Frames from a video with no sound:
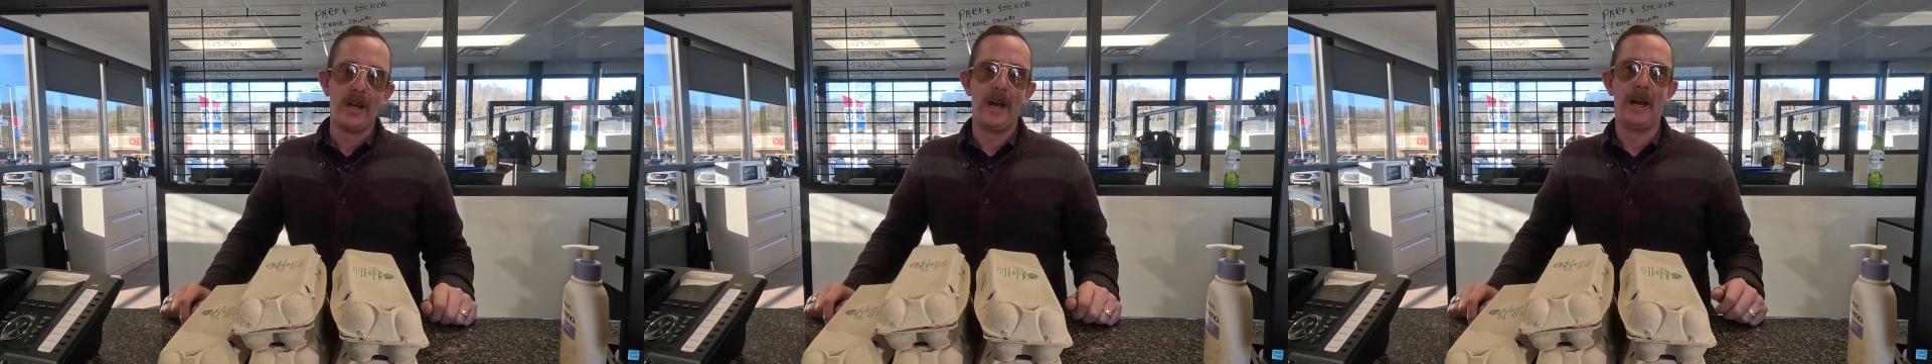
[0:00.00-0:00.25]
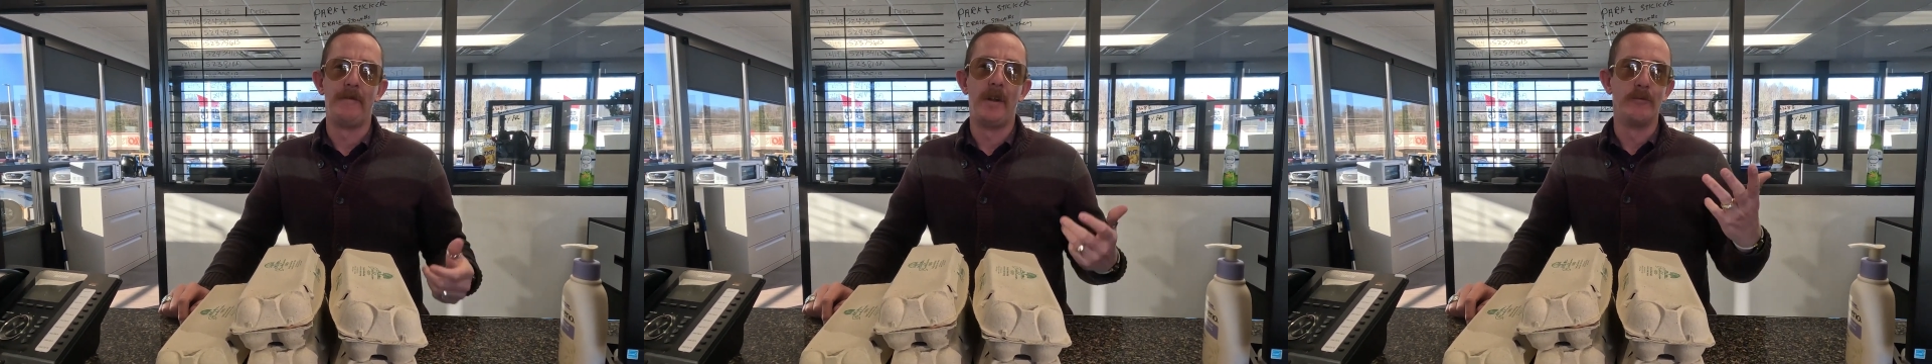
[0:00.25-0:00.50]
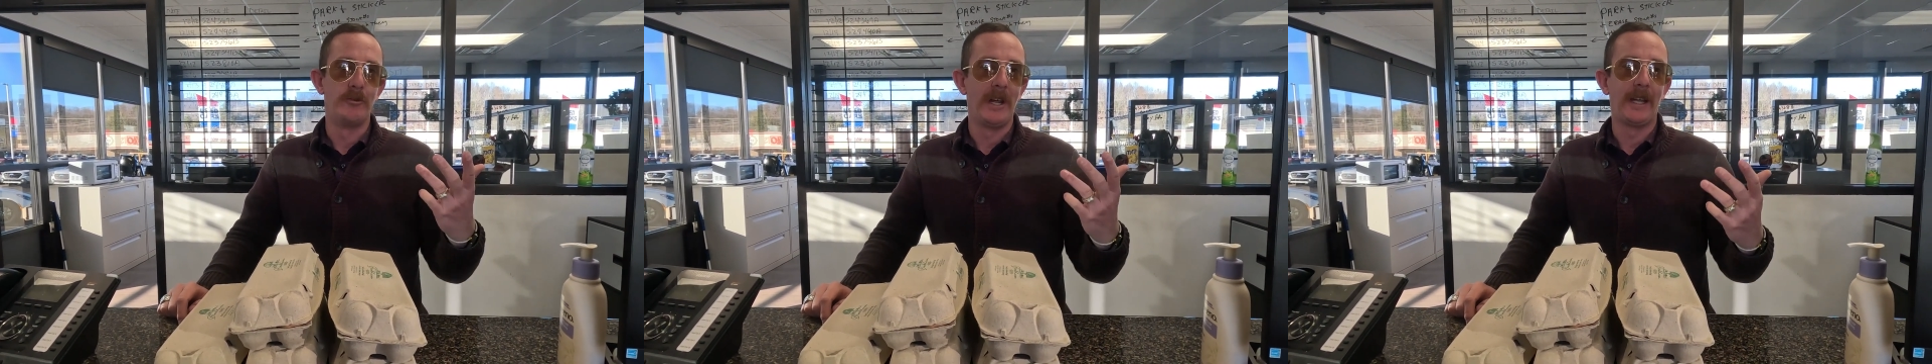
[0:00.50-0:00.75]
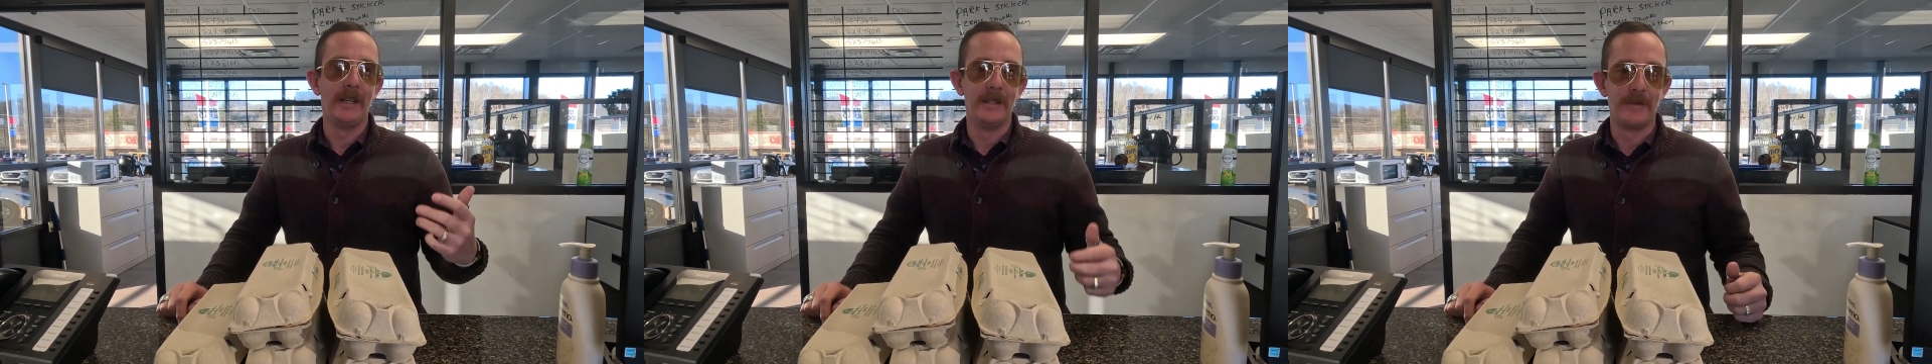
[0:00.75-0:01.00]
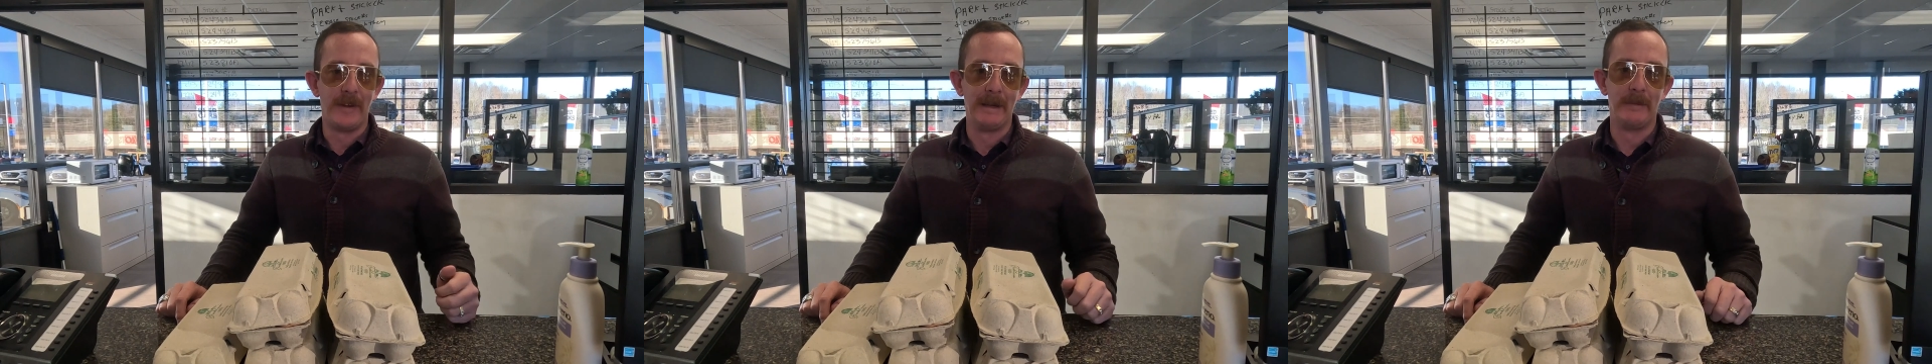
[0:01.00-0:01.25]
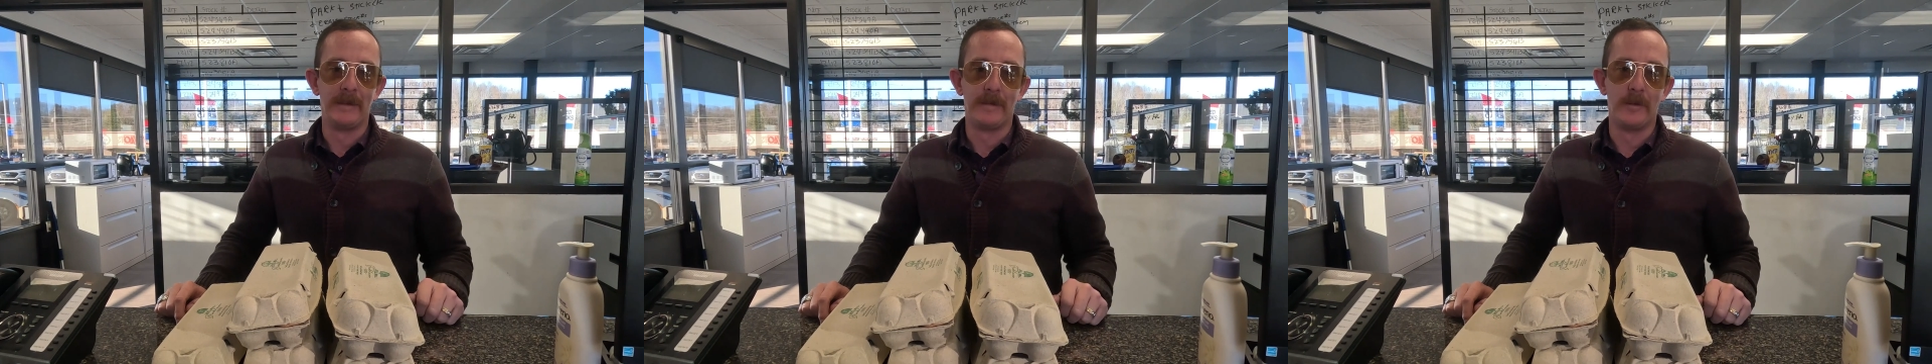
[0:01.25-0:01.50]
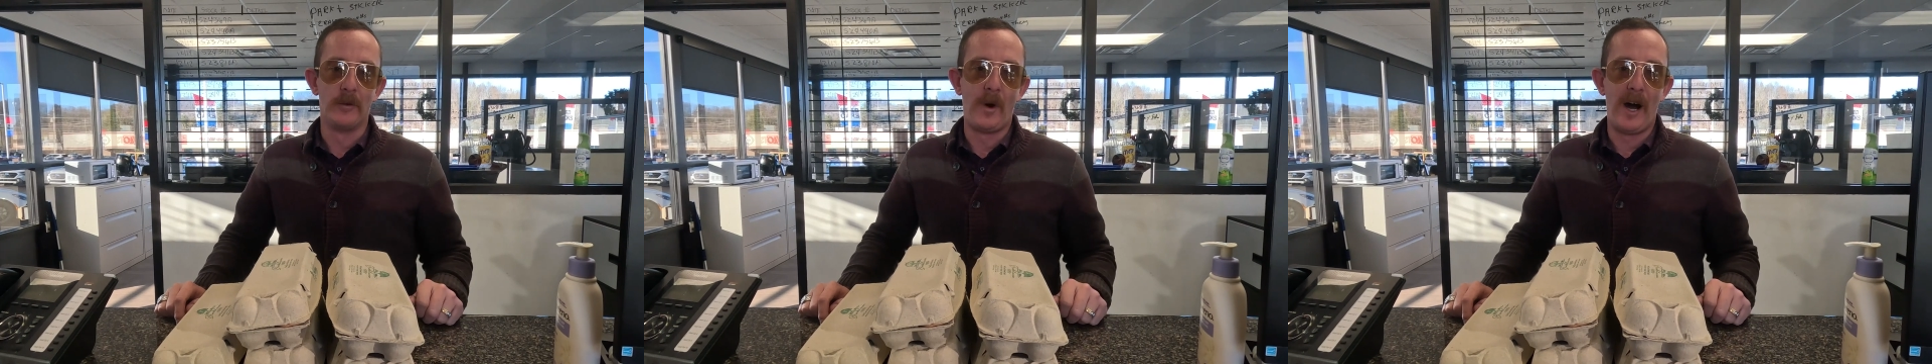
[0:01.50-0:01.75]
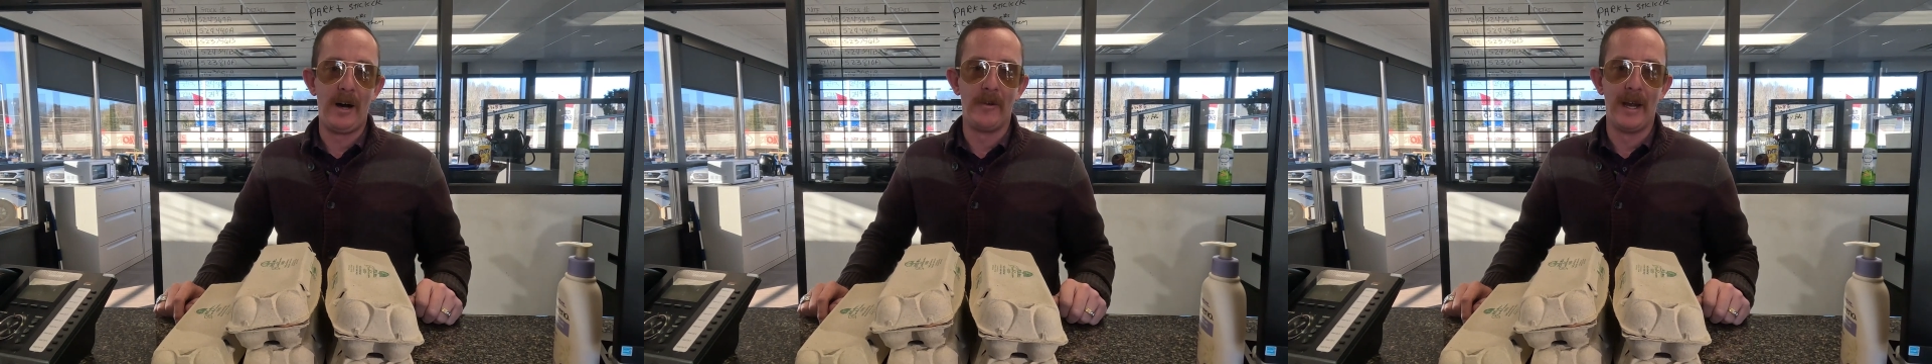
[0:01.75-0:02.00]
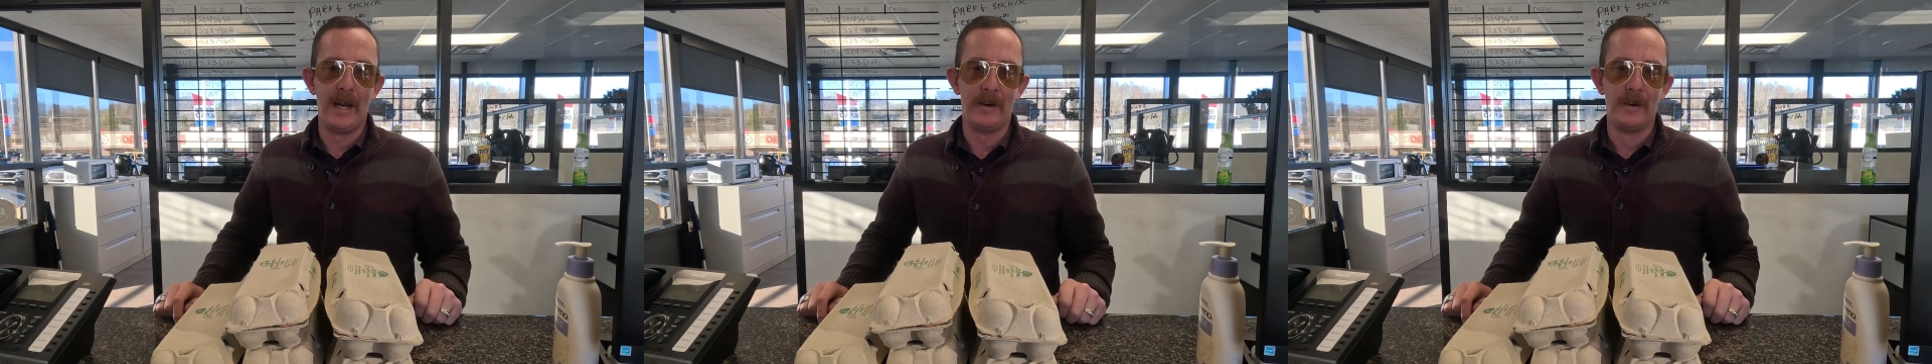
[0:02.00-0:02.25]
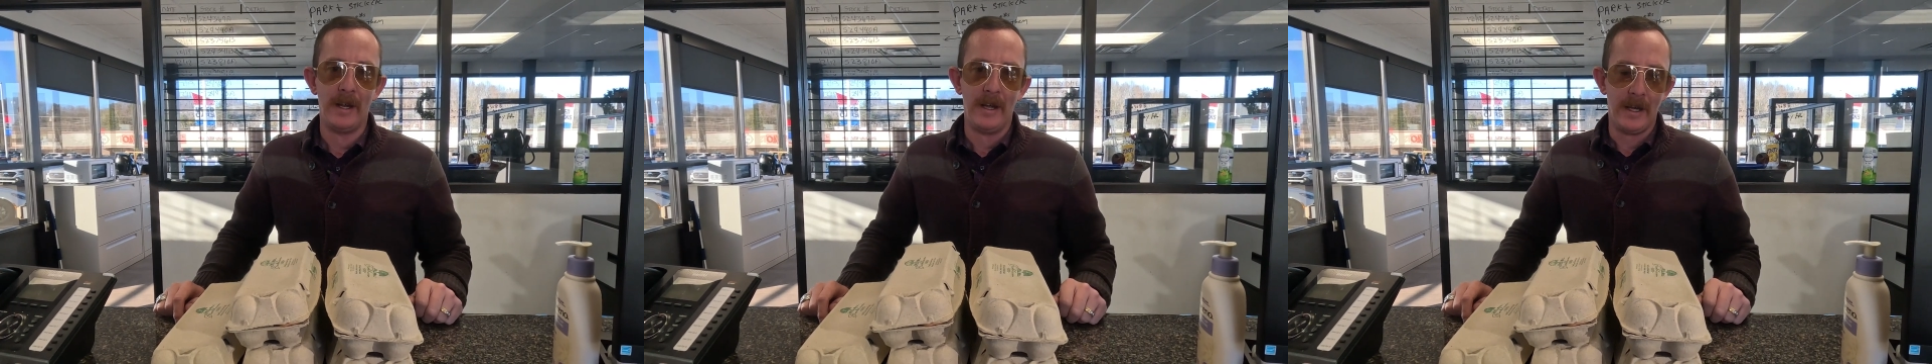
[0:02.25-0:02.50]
I've known Jake and his family for a while now,